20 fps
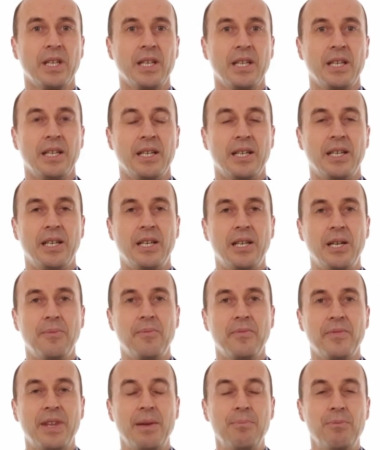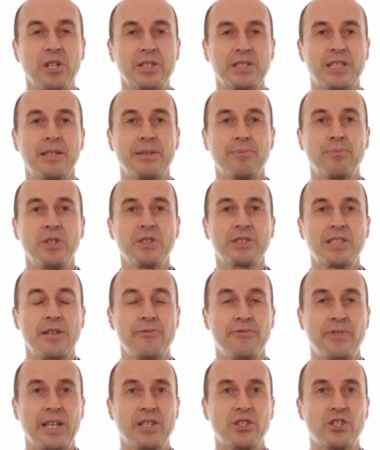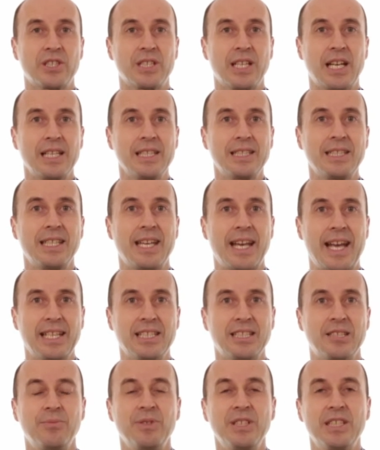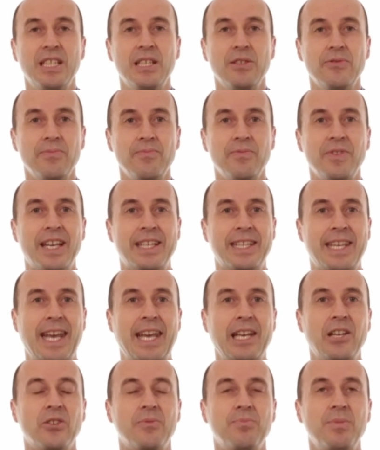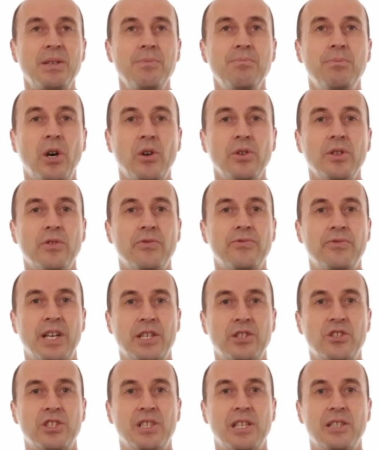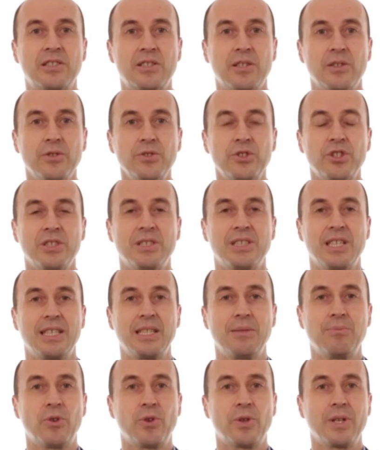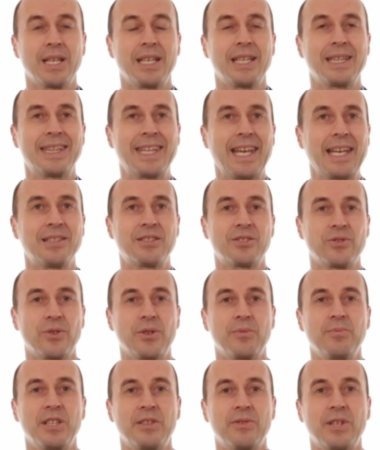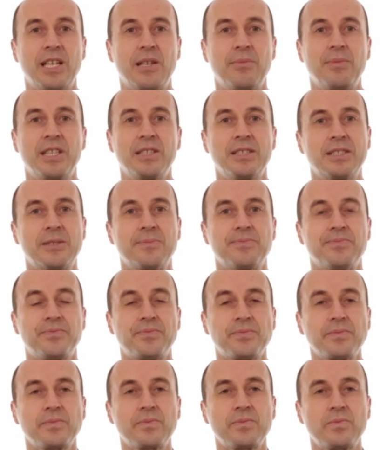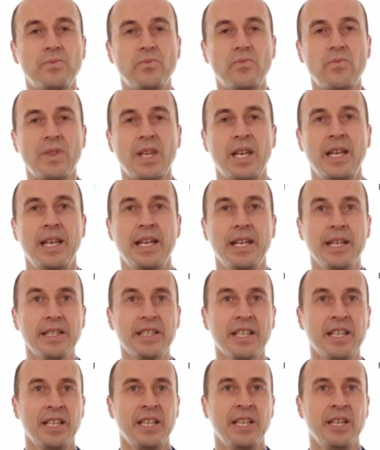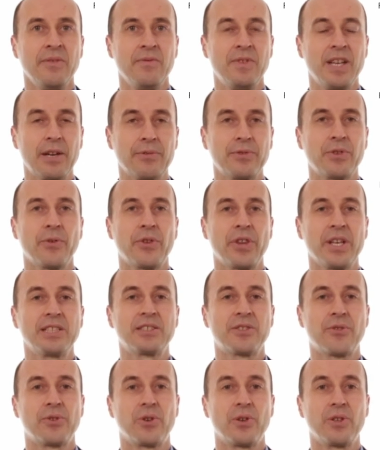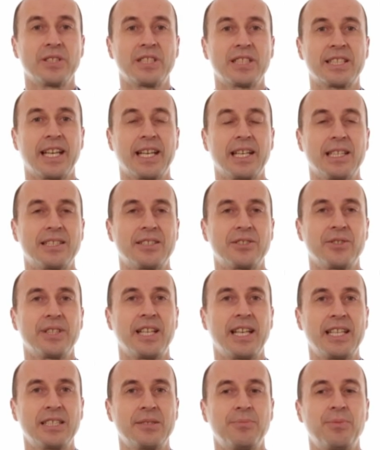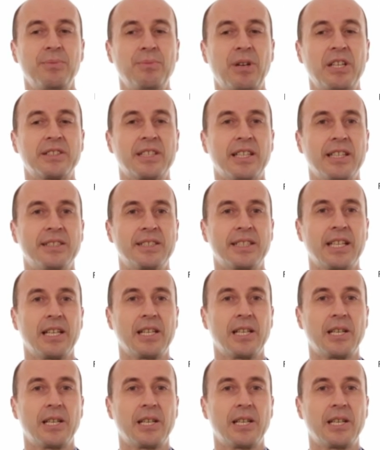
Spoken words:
The multifunctionality has to be given. There cannot be monofunctional solutions anymore in dense urban environments. And we have to think through all scales, so it has to be multi-scalar.